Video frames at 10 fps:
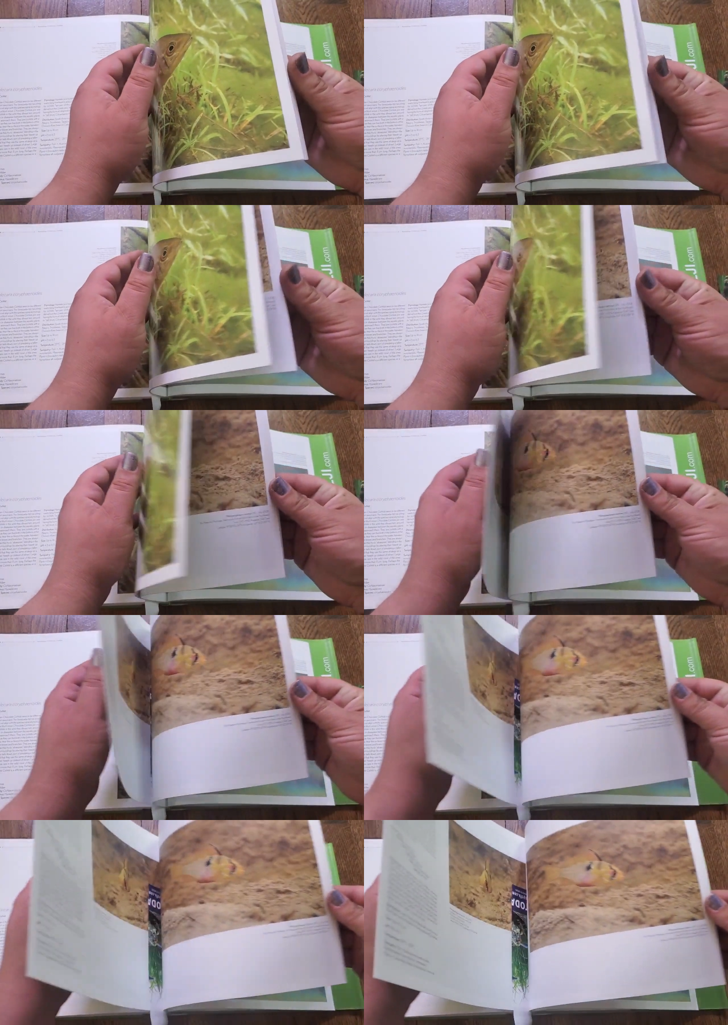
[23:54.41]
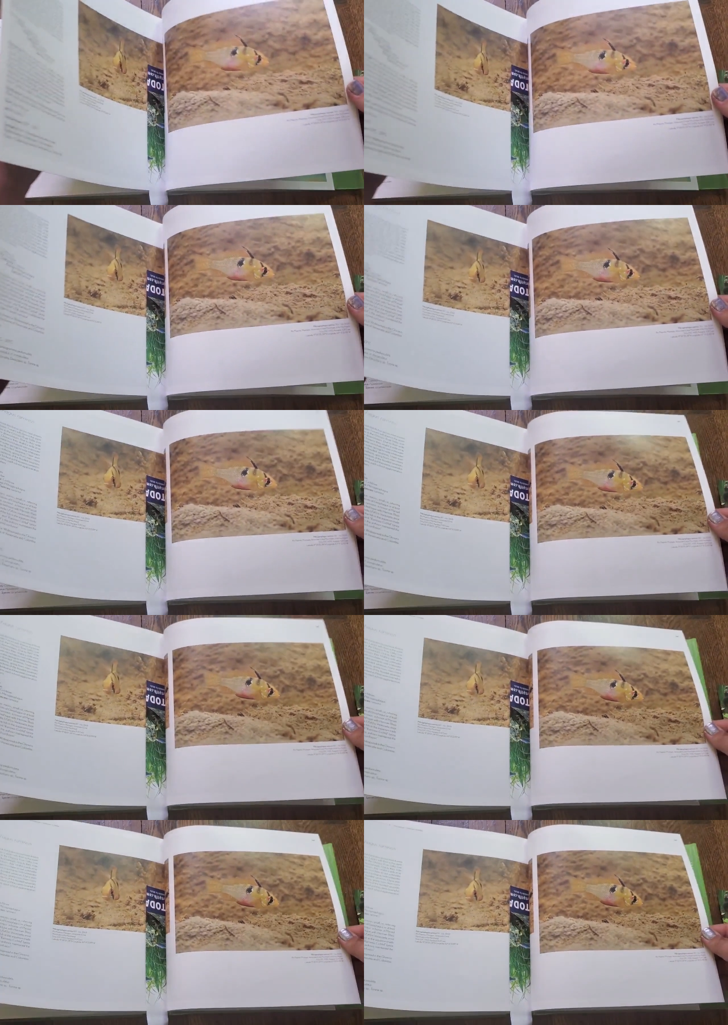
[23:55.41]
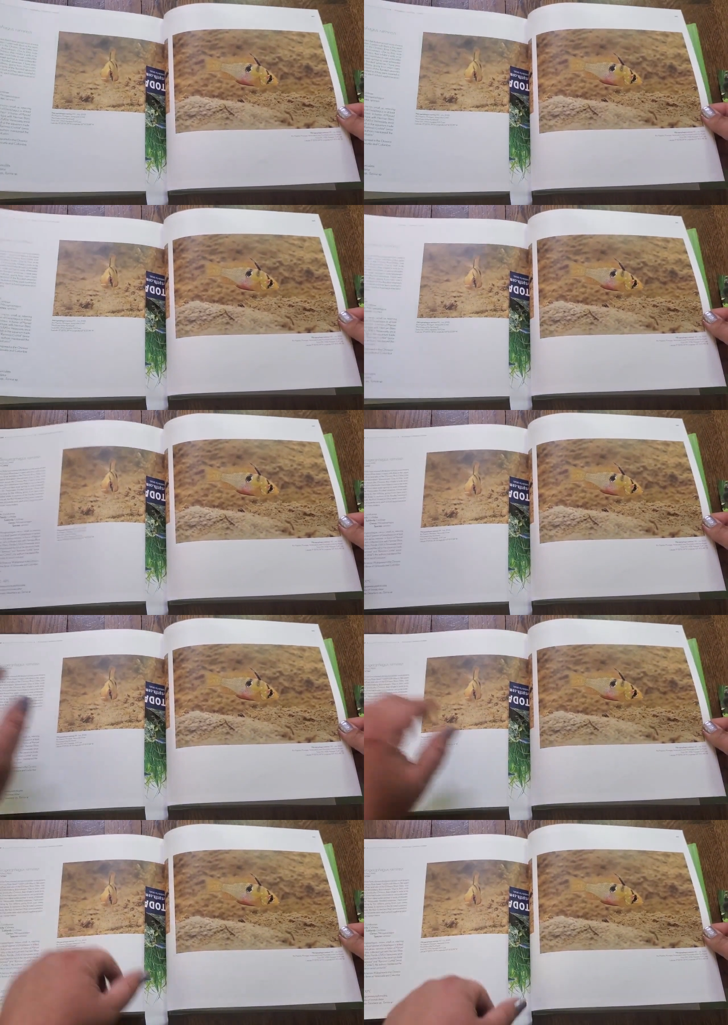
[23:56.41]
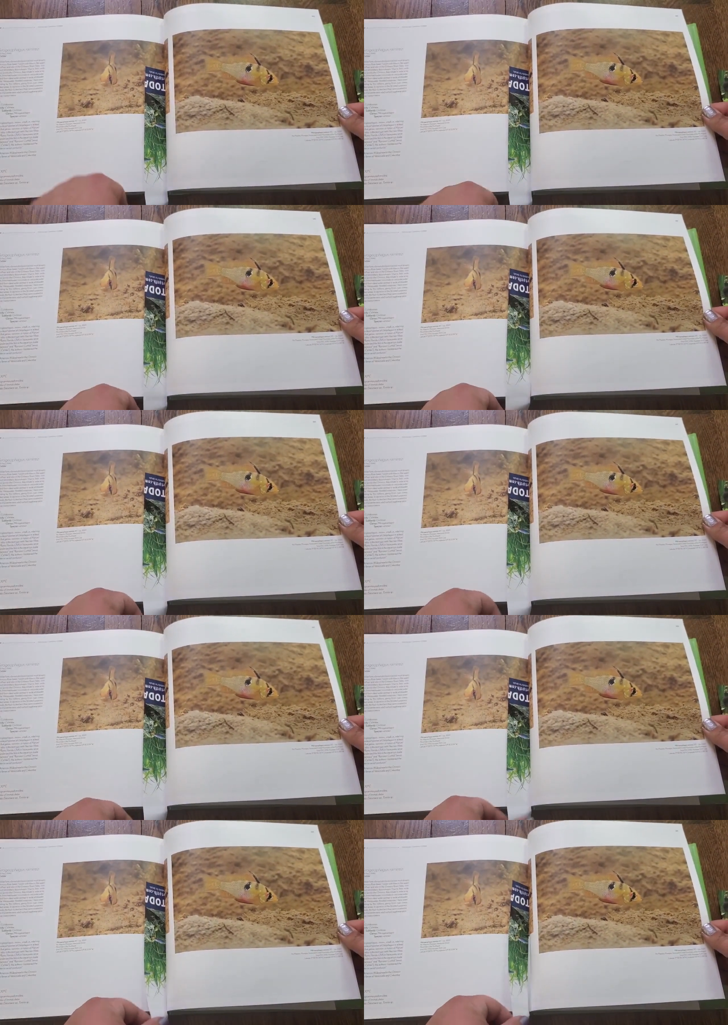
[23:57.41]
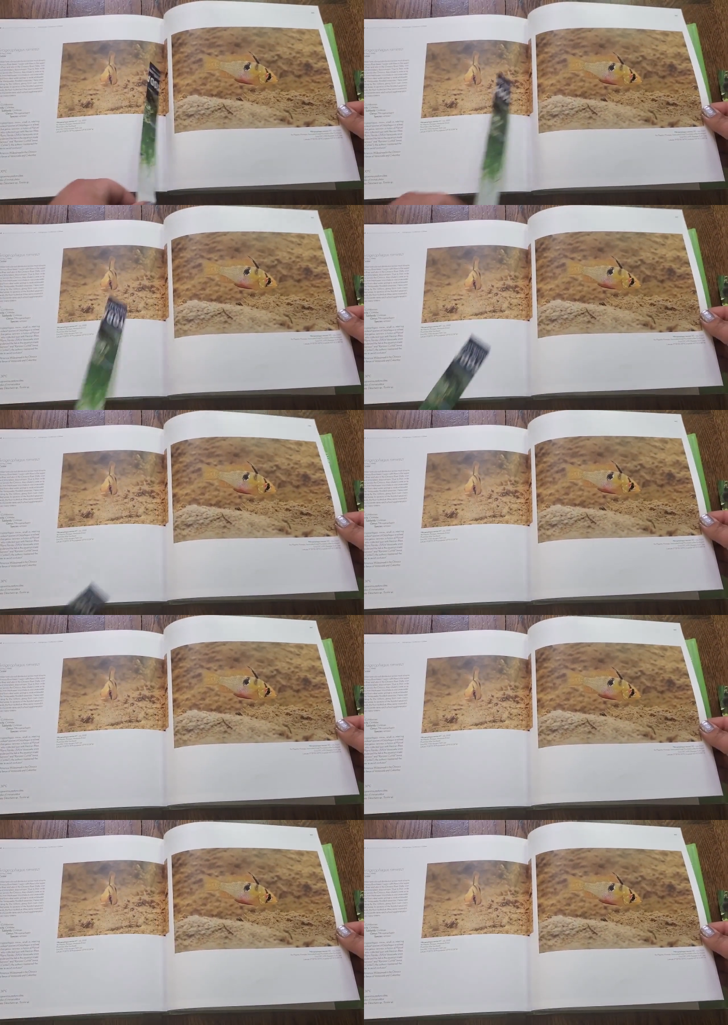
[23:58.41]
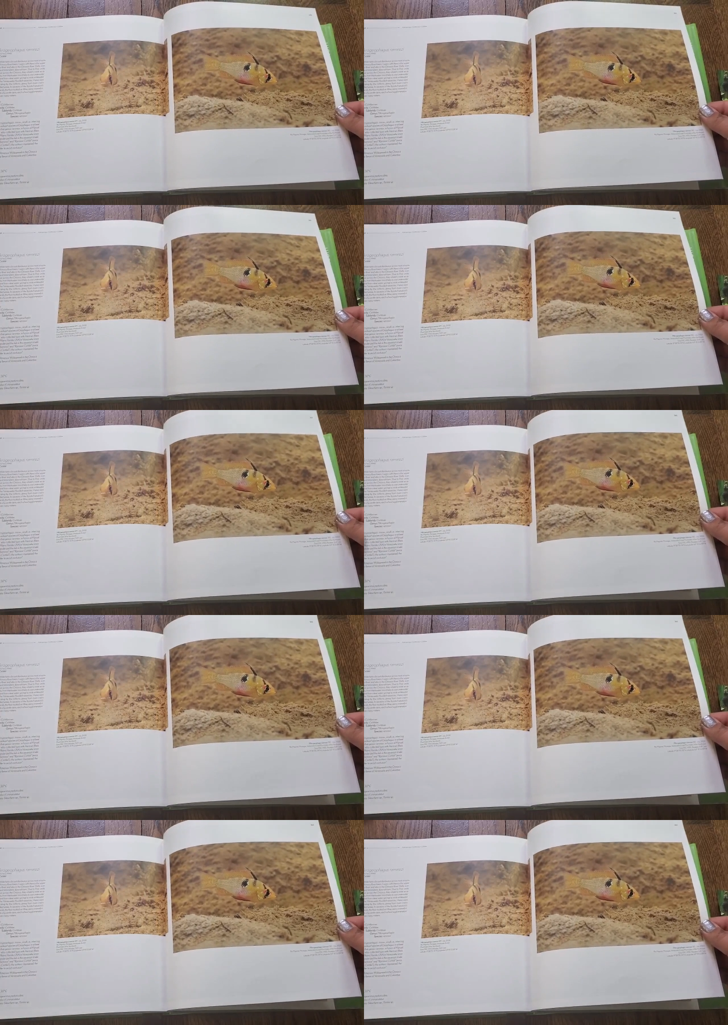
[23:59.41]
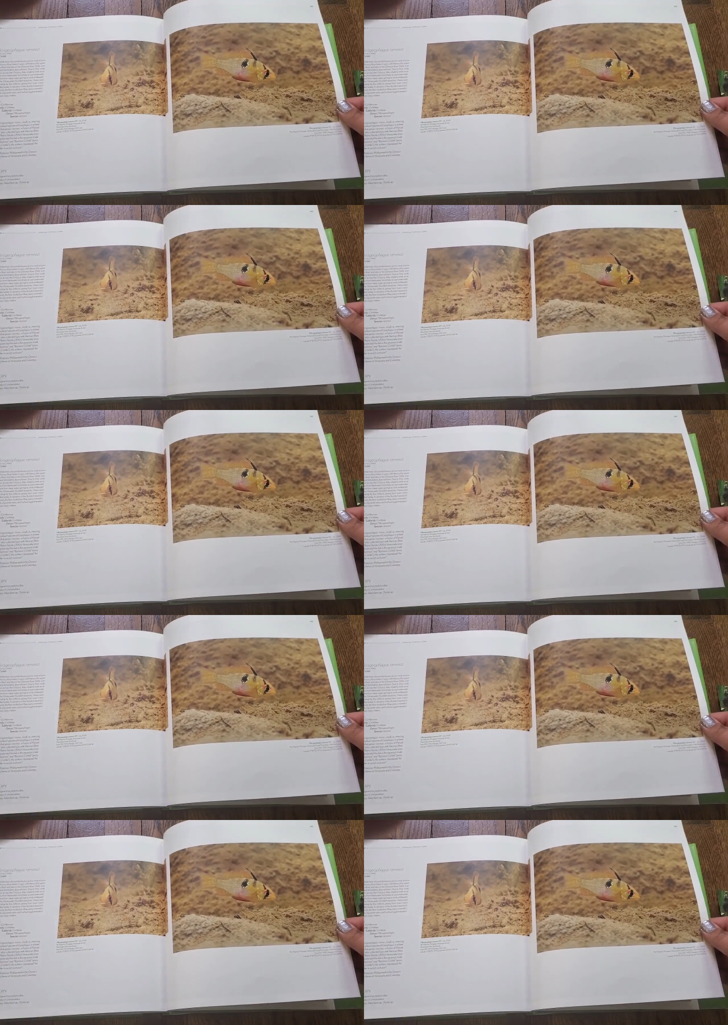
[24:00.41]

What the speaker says: Nobody's mouth can be seen.